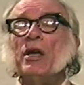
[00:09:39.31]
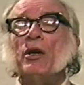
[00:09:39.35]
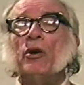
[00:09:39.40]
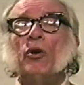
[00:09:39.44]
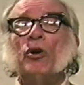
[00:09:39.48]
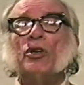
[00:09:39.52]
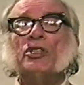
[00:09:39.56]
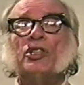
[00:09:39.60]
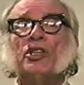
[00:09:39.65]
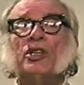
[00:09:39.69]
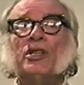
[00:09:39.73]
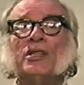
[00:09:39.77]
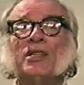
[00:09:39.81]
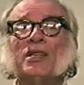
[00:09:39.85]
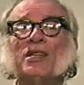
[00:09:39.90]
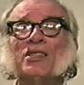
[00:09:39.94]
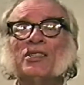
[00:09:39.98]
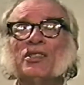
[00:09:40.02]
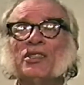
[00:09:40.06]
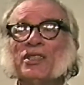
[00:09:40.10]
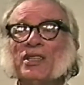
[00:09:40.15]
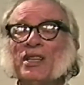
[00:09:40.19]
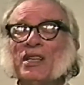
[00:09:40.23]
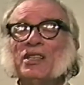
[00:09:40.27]
because it
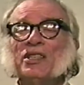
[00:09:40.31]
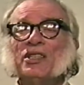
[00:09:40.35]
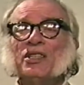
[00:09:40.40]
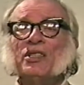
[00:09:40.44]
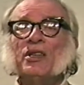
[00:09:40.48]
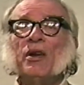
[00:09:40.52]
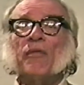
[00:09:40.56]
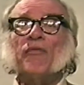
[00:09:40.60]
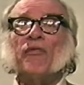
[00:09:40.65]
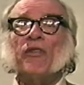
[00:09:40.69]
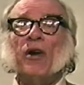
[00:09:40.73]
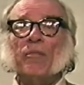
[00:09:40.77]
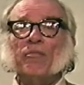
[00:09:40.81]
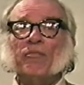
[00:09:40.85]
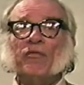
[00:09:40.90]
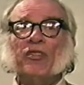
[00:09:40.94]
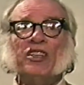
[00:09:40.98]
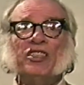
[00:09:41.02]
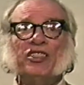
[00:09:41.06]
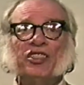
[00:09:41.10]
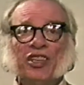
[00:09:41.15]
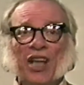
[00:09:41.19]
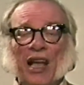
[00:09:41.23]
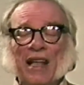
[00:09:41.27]
consists of
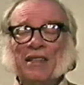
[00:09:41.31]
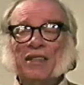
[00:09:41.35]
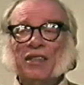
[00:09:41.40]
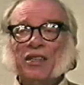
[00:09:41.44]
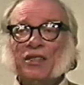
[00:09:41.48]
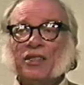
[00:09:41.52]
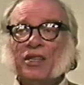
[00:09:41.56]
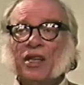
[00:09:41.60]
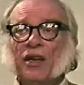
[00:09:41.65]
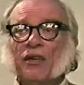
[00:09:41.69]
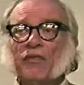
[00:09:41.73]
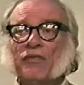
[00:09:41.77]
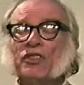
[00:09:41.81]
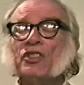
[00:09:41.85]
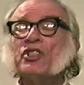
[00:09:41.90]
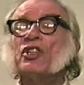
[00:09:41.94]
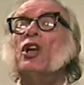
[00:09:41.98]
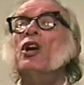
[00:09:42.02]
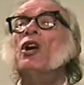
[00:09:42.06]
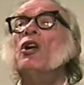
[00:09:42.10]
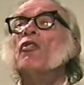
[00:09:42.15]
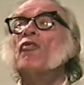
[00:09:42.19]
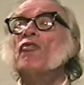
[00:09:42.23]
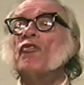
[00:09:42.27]

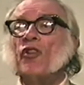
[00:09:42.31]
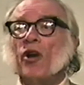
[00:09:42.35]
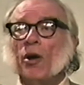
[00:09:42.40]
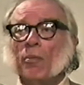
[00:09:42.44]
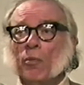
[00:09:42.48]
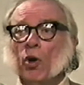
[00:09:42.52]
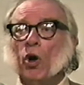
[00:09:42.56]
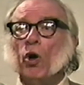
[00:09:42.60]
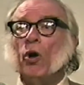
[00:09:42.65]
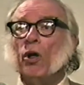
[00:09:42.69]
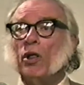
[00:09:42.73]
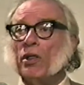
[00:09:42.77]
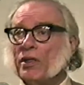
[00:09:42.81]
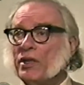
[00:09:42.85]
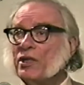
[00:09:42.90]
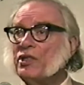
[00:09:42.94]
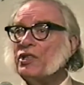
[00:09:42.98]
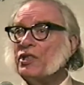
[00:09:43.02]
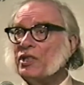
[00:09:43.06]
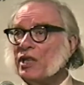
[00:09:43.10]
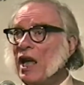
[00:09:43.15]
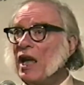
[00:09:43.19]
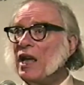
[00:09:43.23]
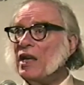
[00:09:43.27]
representatives from all the
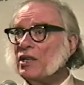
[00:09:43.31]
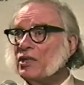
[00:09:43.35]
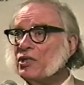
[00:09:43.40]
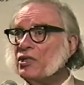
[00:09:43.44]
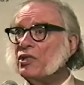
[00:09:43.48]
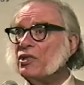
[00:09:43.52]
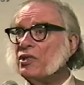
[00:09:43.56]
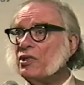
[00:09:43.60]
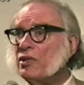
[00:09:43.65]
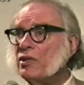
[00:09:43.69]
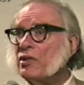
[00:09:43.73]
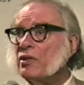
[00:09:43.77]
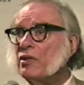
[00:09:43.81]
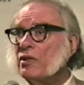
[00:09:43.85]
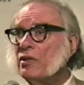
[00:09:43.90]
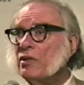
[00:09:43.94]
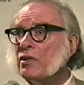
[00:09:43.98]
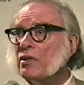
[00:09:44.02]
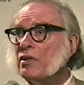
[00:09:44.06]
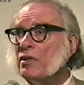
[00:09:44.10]
states.